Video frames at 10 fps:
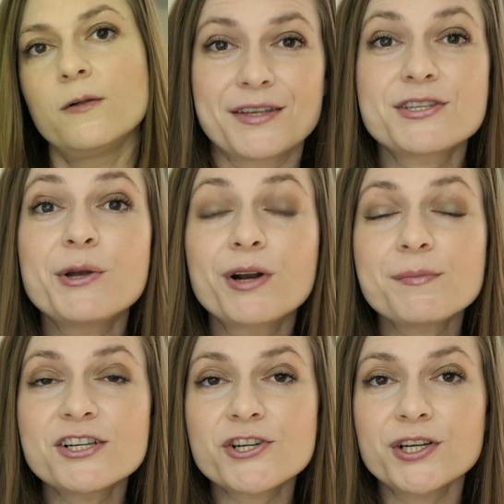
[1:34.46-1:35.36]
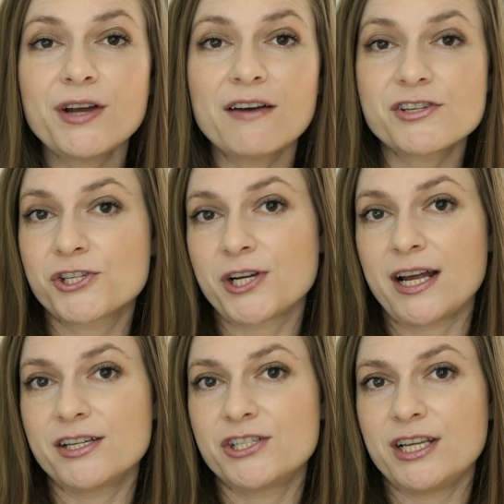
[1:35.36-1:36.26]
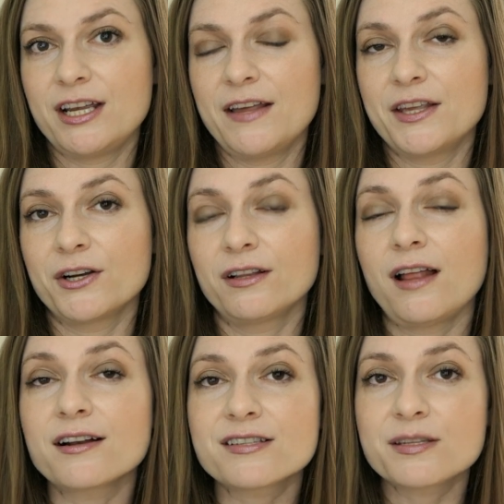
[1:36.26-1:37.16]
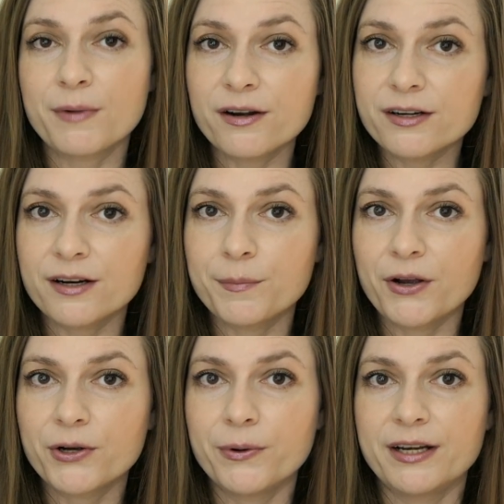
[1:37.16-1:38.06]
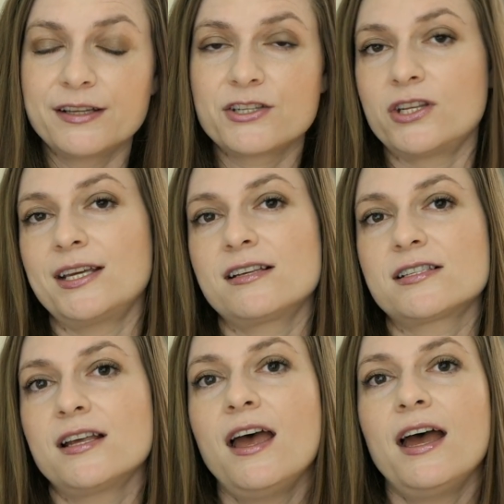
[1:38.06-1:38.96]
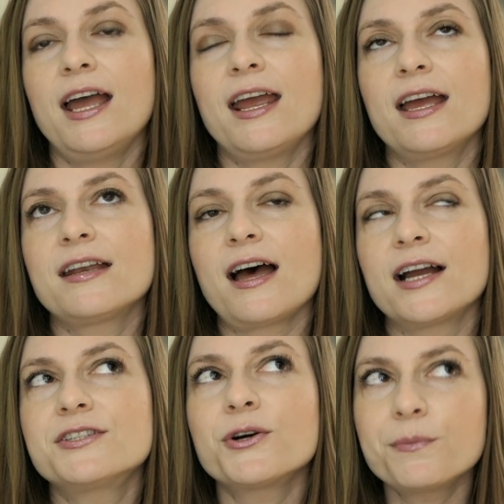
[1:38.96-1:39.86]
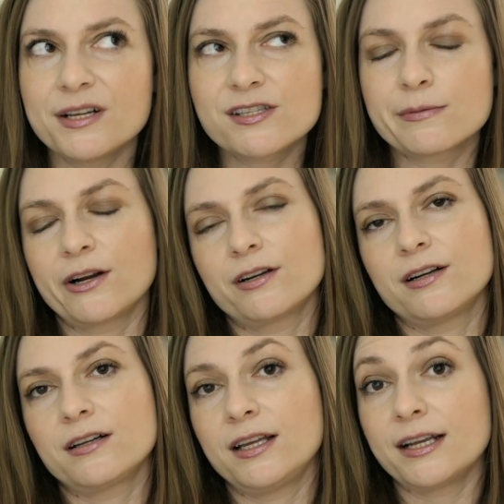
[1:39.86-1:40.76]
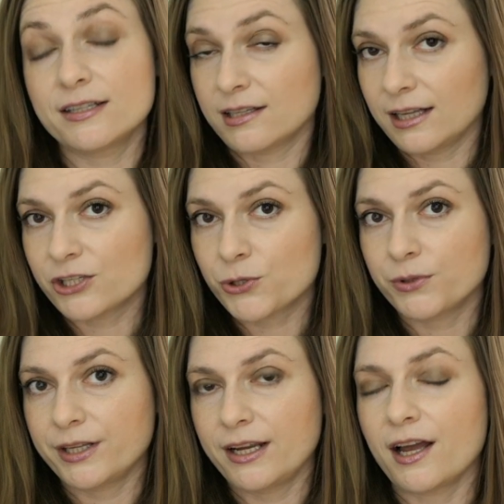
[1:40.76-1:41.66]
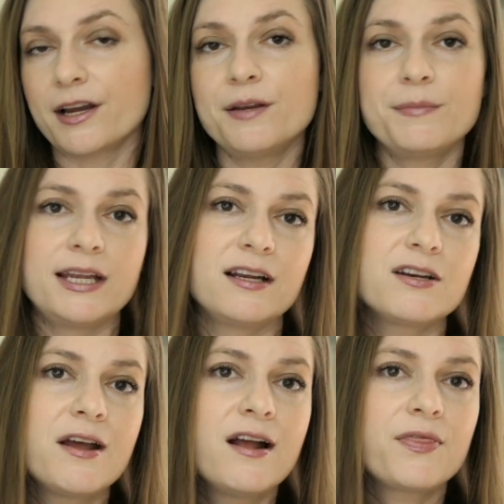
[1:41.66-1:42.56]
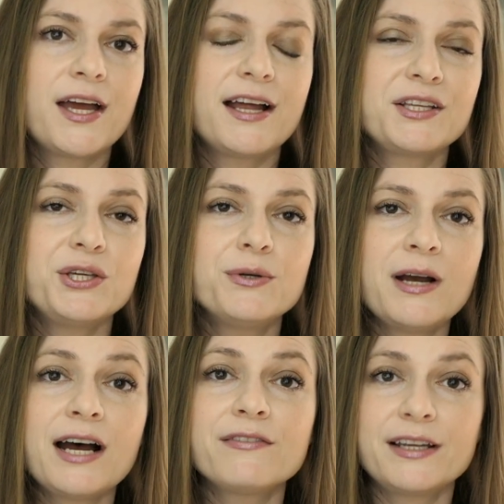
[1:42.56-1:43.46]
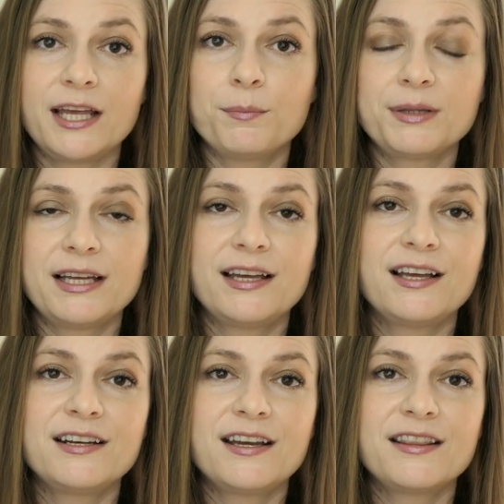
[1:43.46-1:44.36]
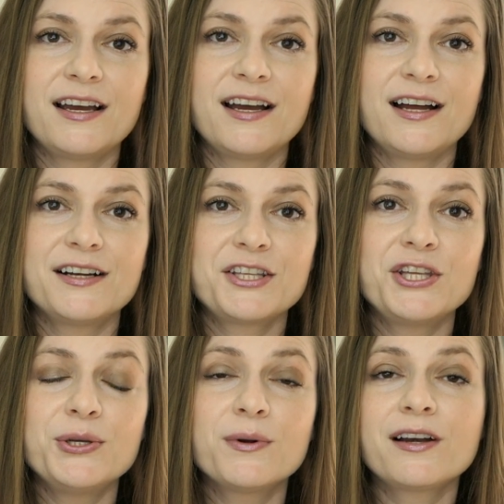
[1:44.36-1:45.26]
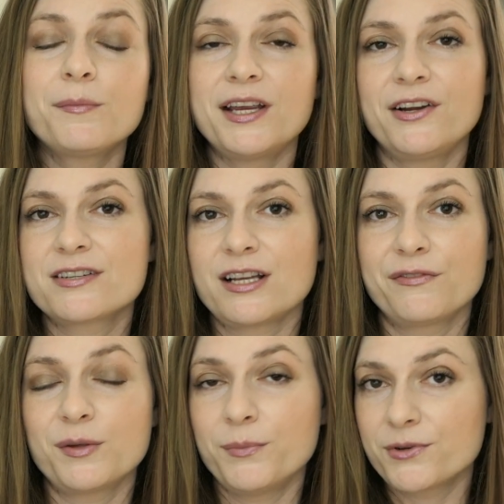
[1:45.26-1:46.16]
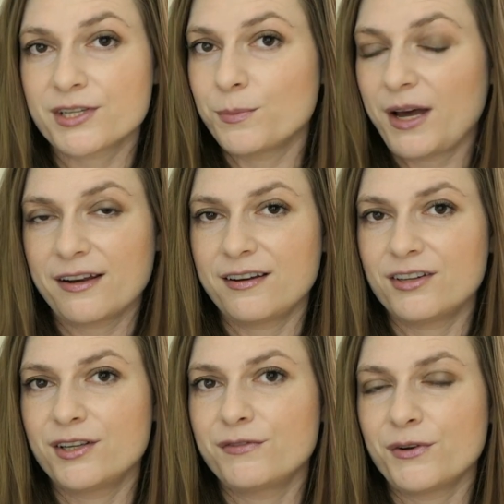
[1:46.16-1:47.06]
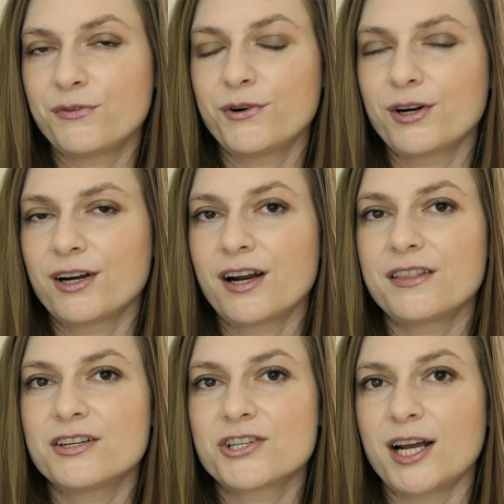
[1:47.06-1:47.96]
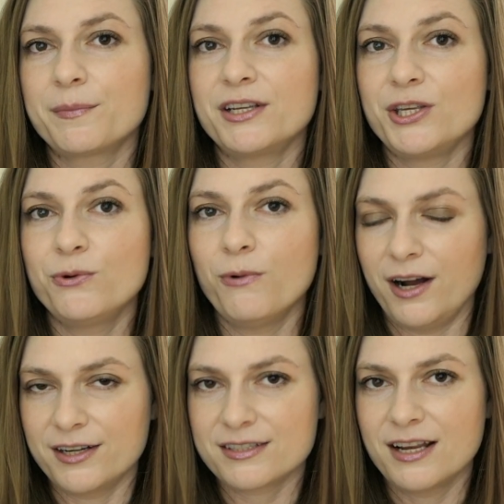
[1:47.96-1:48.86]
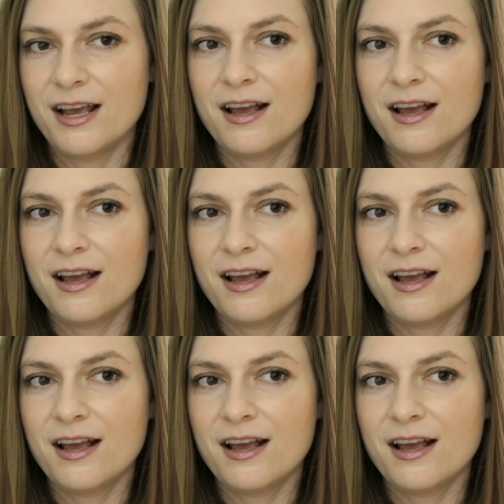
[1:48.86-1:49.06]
So you wanna make sure you have a strategy and that you're a lot smarter about going into this and I don't mean smarter like intellectually, I mean that you have a game plan that you are gonna make yourself the most competitive for the job that you want.